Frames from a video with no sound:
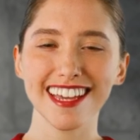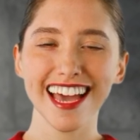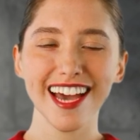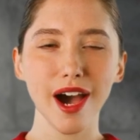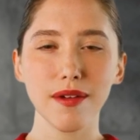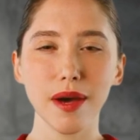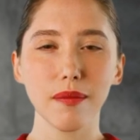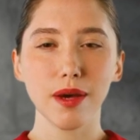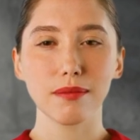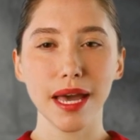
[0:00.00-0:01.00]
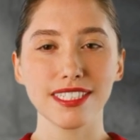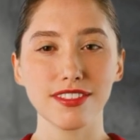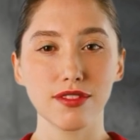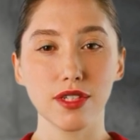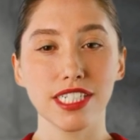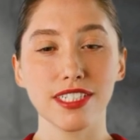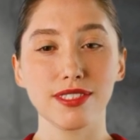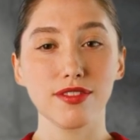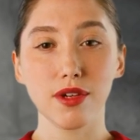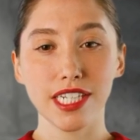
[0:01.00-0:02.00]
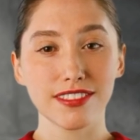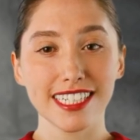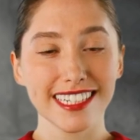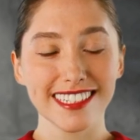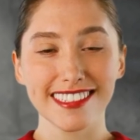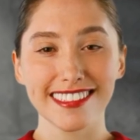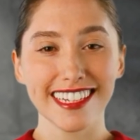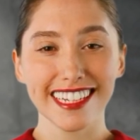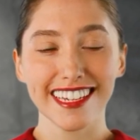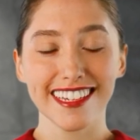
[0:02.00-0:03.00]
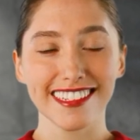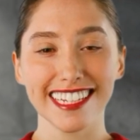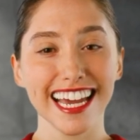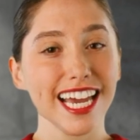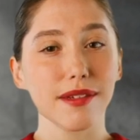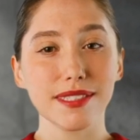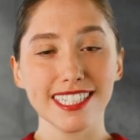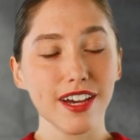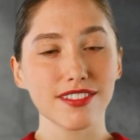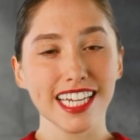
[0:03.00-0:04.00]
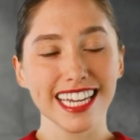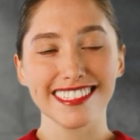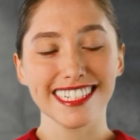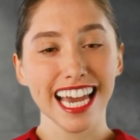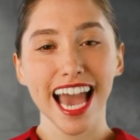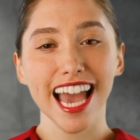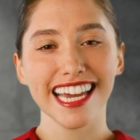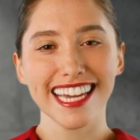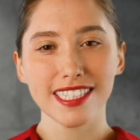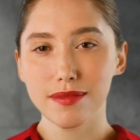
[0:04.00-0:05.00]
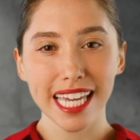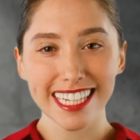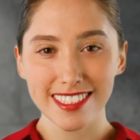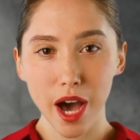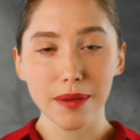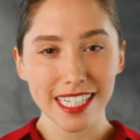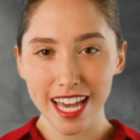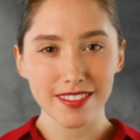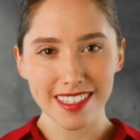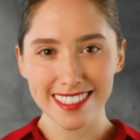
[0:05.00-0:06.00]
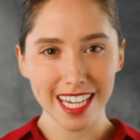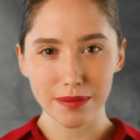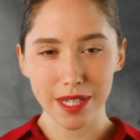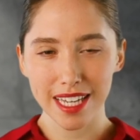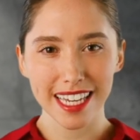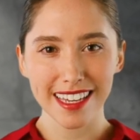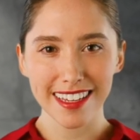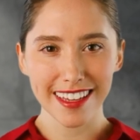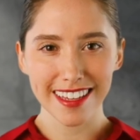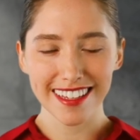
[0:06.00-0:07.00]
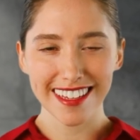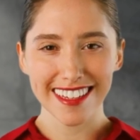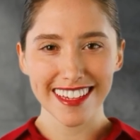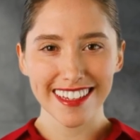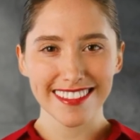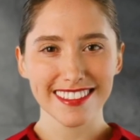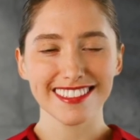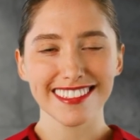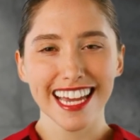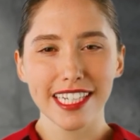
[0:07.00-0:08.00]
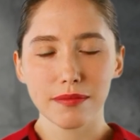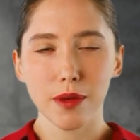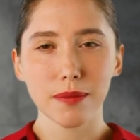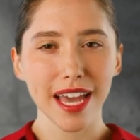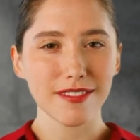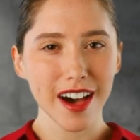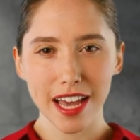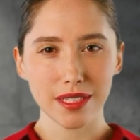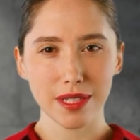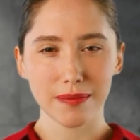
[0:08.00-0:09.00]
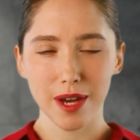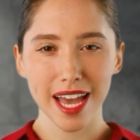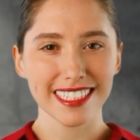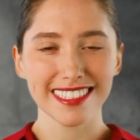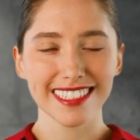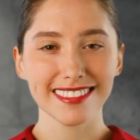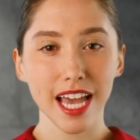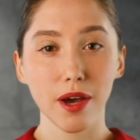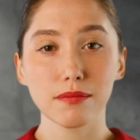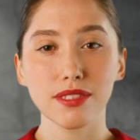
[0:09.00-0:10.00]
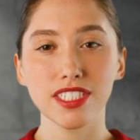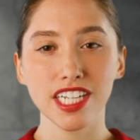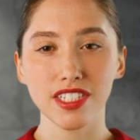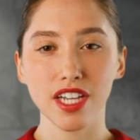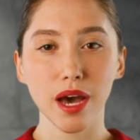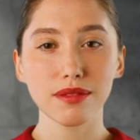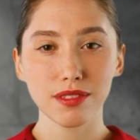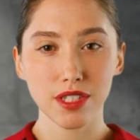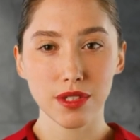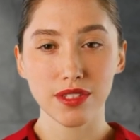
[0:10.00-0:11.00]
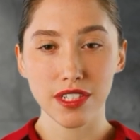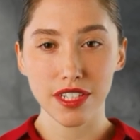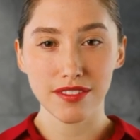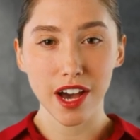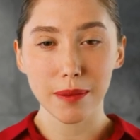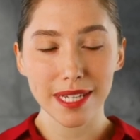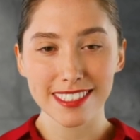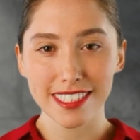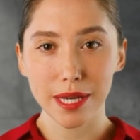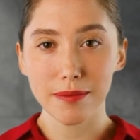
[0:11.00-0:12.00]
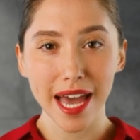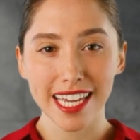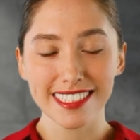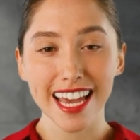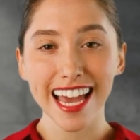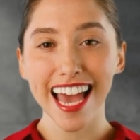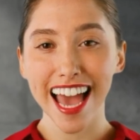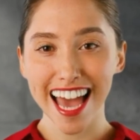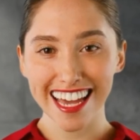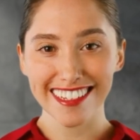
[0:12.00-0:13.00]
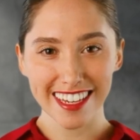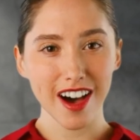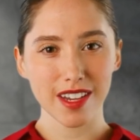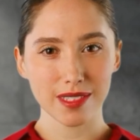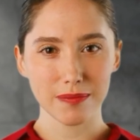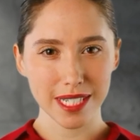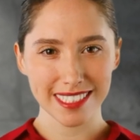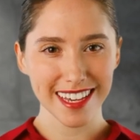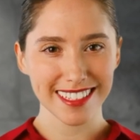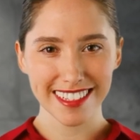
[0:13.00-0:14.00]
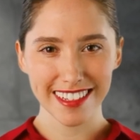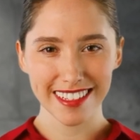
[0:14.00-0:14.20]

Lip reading: Hello and welcome back to 40 Years, 40 Reasons. Today I'll be delving into the highly debated topic of sustainability. Sustainable manufacturing practices help machine shops reduce their environmental impact and the cost of business.